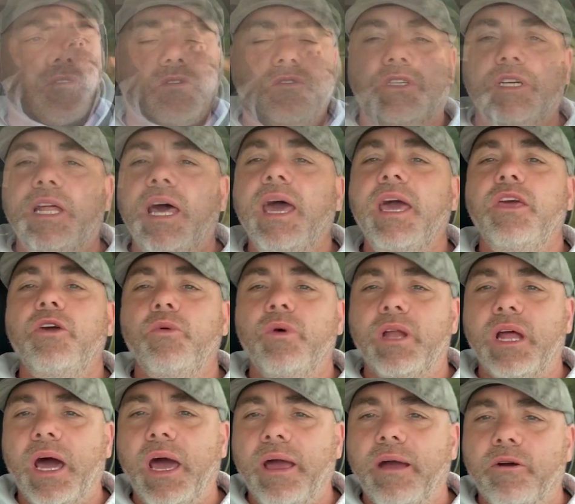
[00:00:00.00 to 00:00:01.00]
So today you
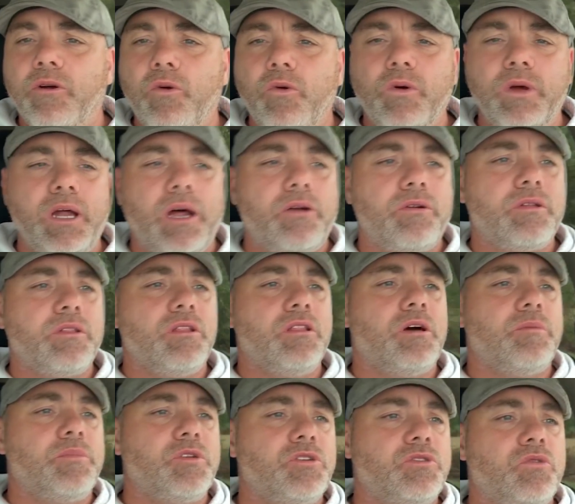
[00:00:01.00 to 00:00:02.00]
and I are going down to the
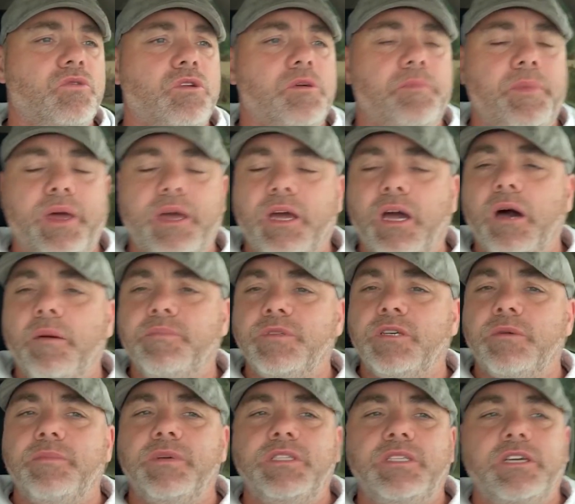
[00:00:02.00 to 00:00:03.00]
lumber store to pick up
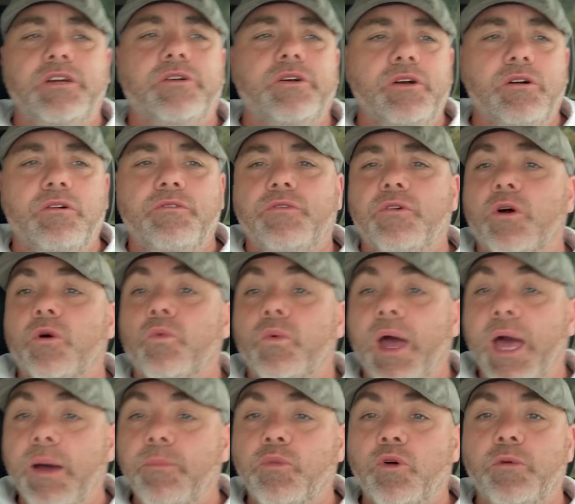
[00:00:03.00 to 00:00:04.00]
some material for a
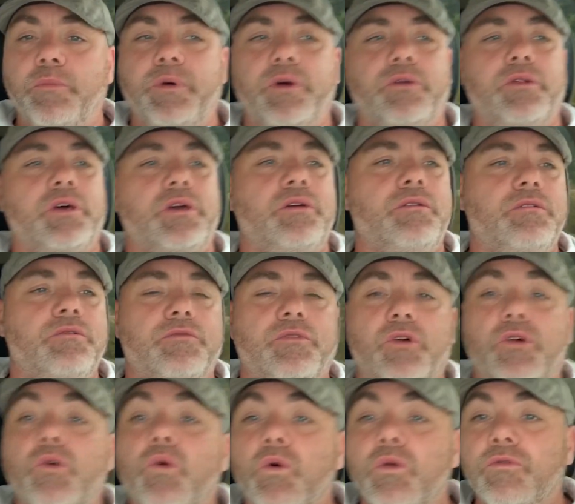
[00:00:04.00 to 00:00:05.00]
ramp we're building
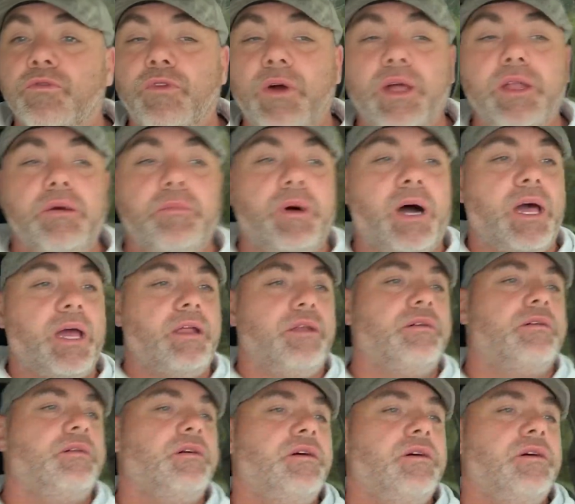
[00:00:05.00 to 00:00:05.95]
for an old friend of mine.